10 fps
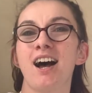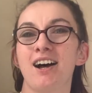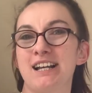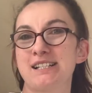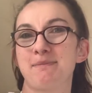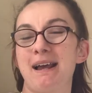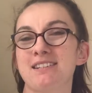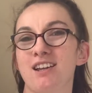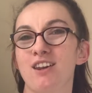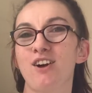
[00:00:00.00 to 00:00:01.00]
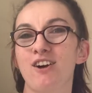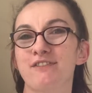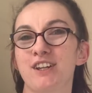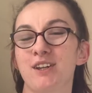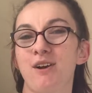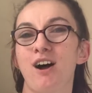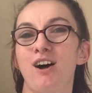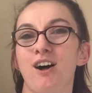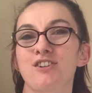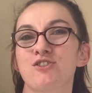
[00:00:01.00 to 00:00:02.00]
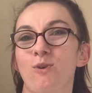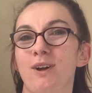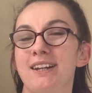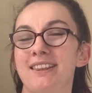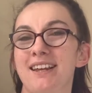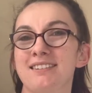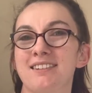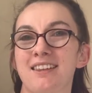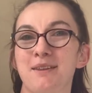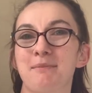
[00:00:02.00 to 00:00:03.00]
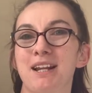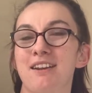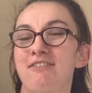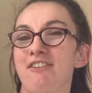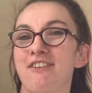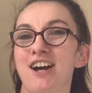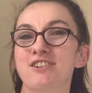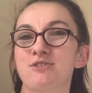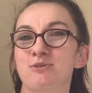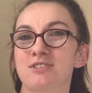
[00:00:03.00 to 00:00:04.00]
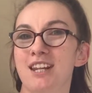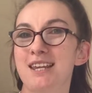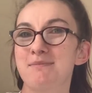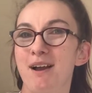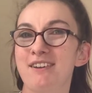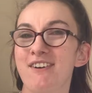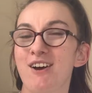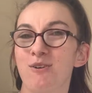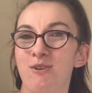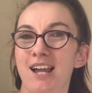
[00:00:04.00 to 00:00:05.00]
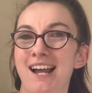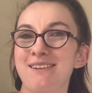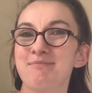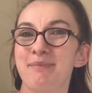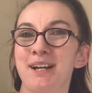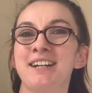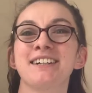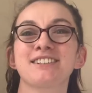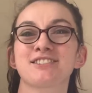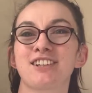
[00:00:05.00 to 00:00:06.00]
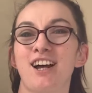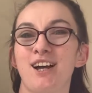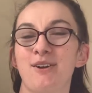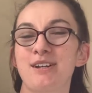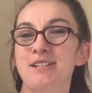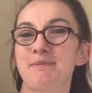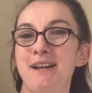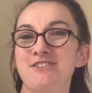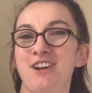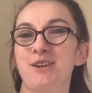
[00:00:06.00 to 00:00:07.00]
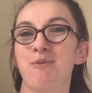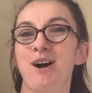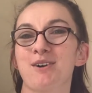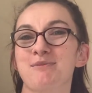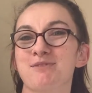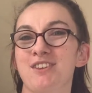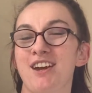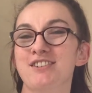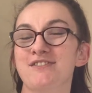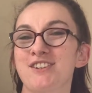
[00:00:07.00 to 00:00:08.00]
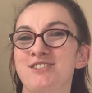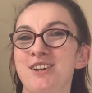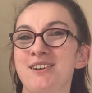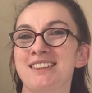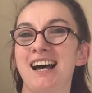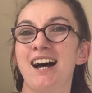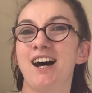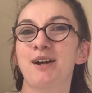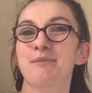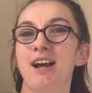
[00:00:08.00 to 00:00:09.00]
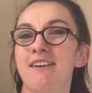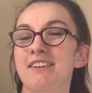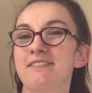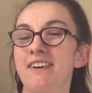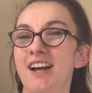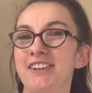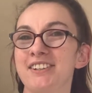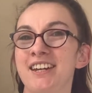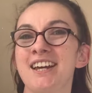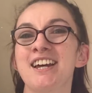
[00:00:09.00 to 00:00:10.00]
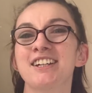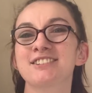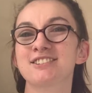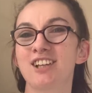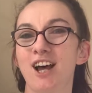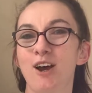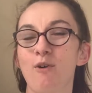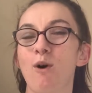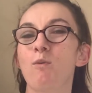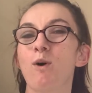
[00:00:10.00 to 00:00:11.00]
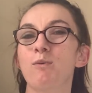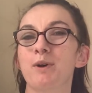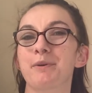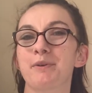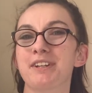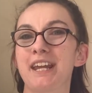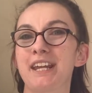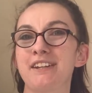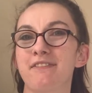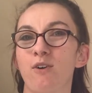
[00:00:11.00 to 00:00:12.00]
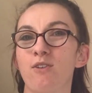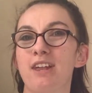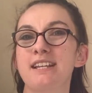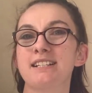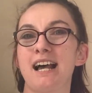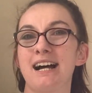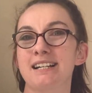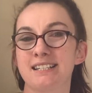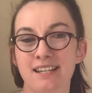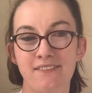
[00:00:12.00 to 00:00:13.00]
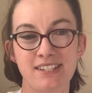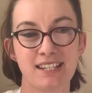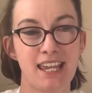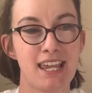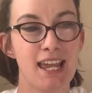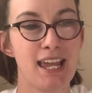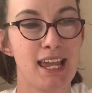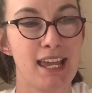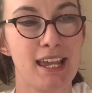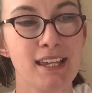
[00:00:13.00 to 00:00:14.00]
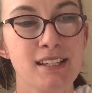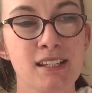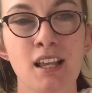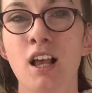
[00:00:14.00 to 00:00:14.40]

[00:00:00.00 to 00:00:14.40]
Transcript: I expect a lot of you are joining this in the middle of a virtual sleepover or camp, so especially welcome to those of you doing that. I hope you're having fun. So what we will need for this activity is